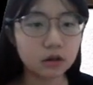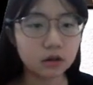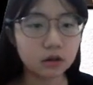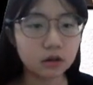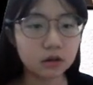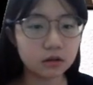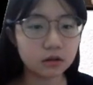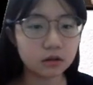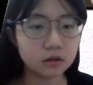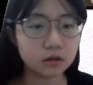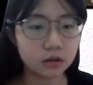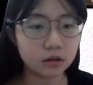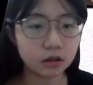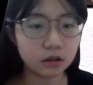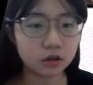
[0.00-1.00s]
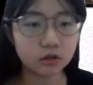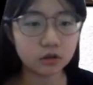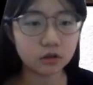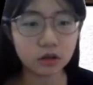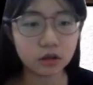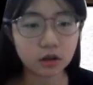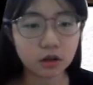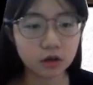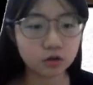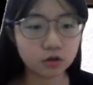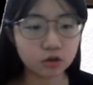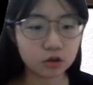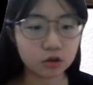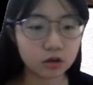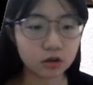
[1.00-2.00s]
including a controller and a
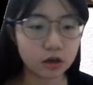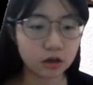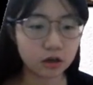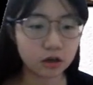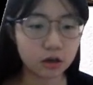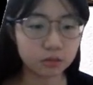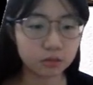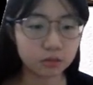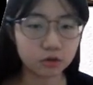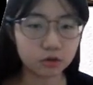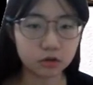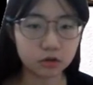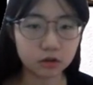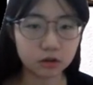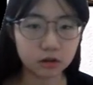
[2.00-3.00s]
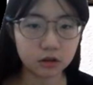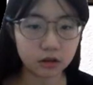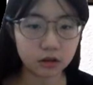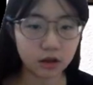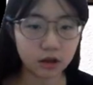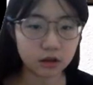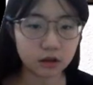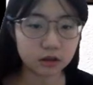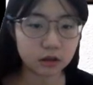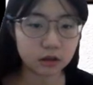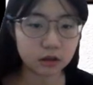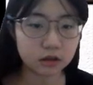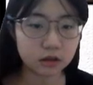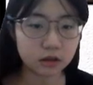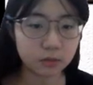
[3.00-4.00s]
computer. And the sensing
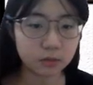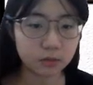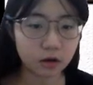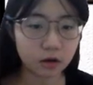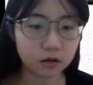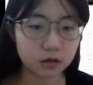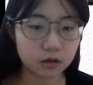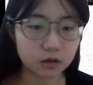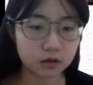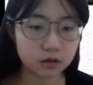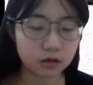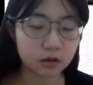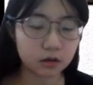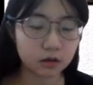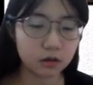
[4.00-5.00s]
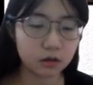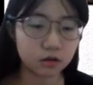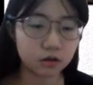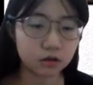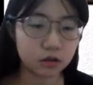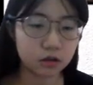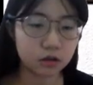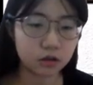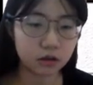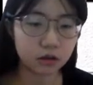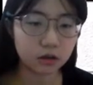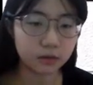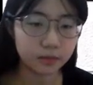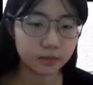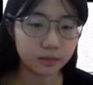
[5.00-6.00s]
part is including the
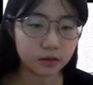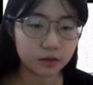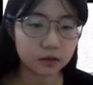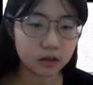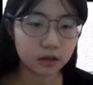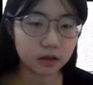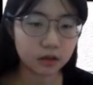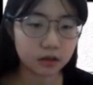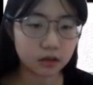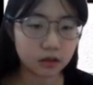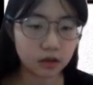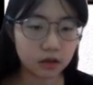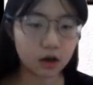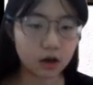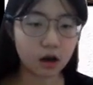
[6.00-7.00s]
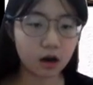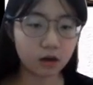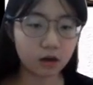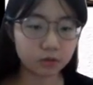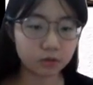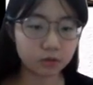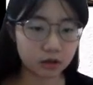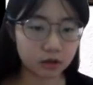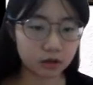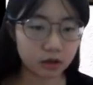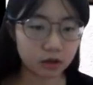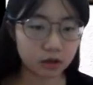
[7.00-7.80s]
CCD objective lens and the